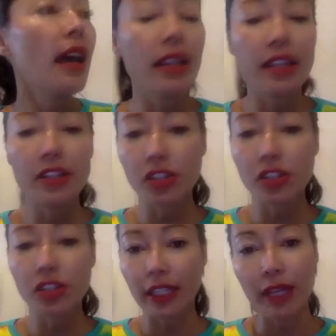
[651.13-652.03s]

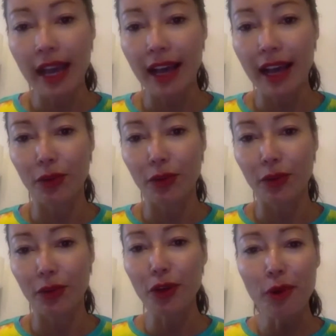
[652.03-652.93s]
initially had the
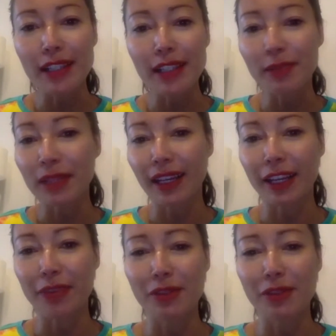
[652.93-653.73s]
WordPress plugin,